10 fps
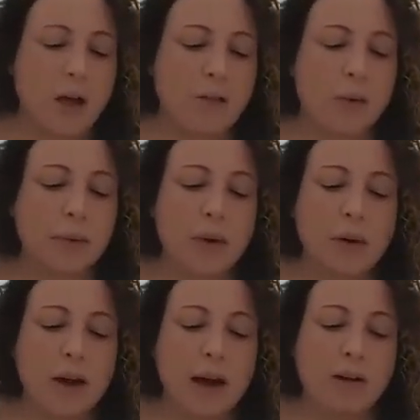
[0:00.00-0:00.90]
The
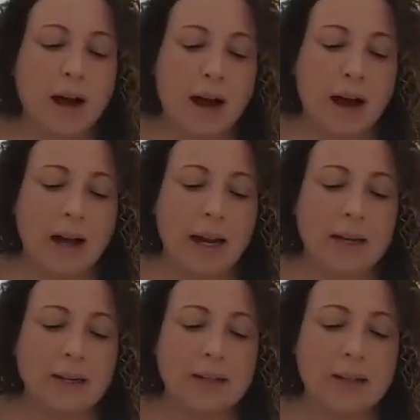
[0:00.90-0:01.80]
pronoun I
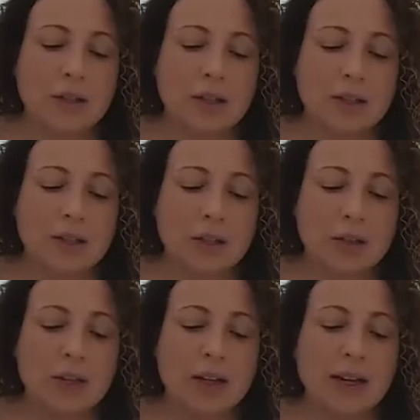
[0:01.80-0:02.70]
is
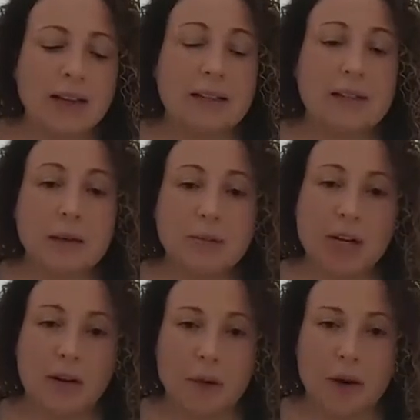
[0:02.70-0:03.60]
usually in the
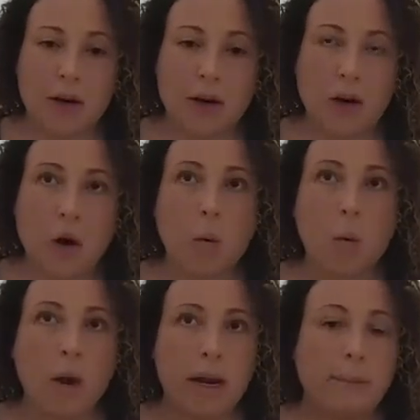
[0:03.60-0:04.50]
subject part.
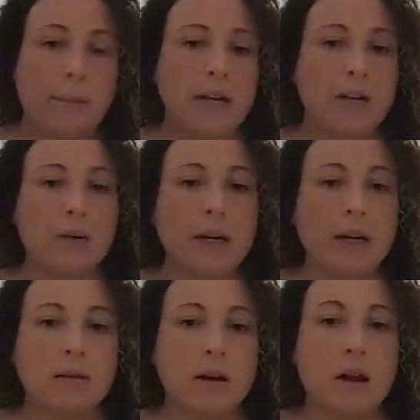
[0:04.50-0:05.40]
What am I
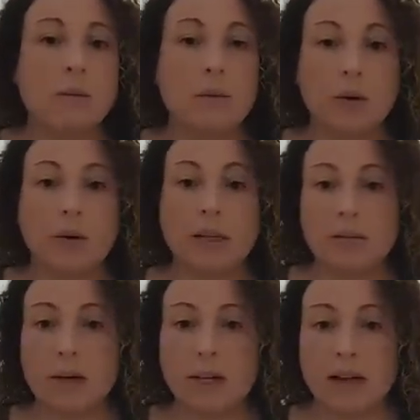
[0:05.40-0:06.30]
doing? I'm going to
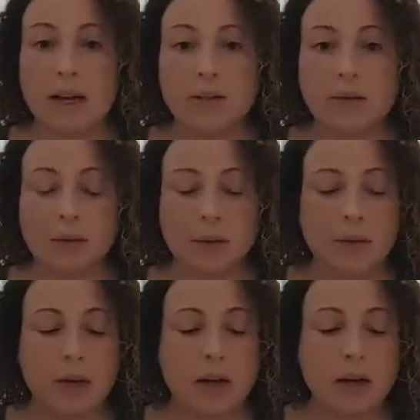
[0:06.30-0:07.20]
my classroom.
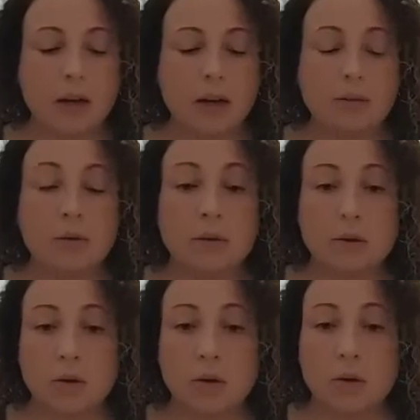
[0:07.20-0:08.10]

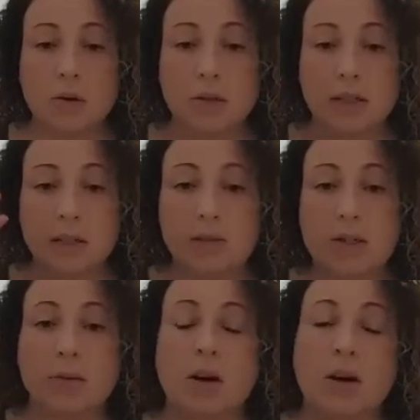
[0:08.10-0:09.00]
So the
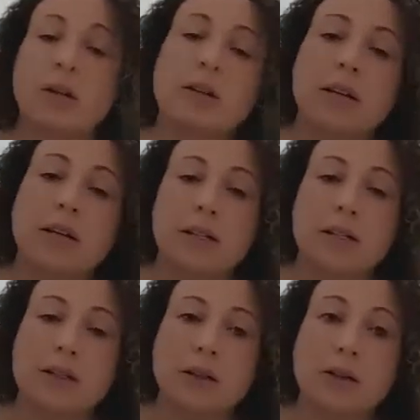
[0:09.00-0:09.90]
subject part
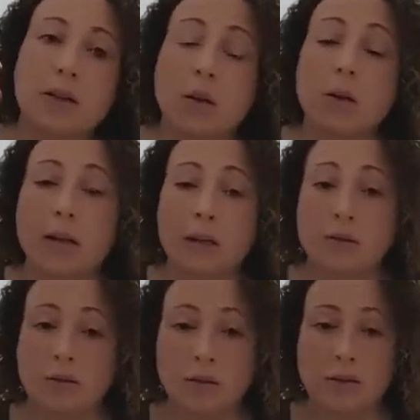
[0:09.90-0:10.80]
is
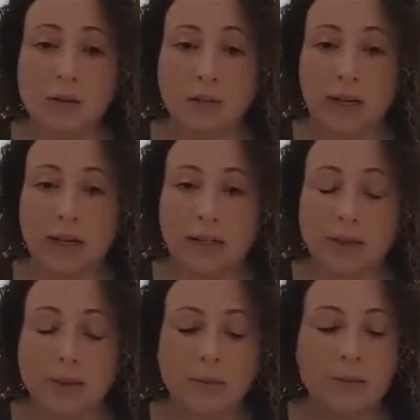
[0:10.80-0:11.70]
going to my
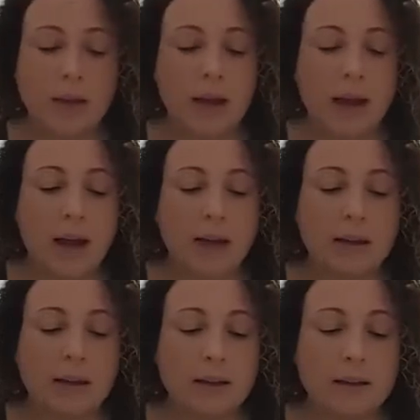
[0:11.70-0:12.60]
classroom, and
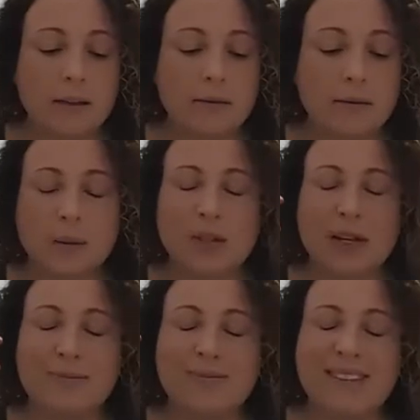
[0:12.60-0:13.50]
the
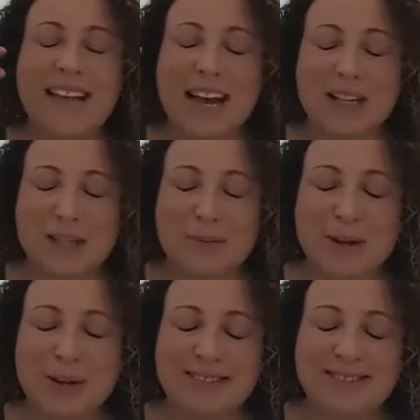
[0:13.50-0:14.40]
action
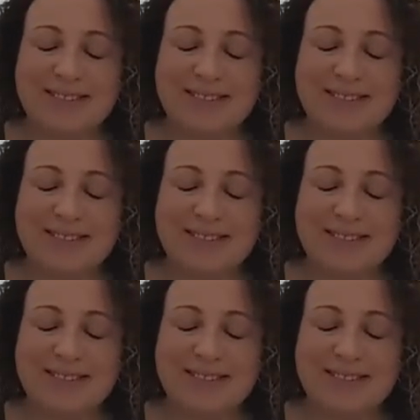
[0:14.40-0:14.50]
part.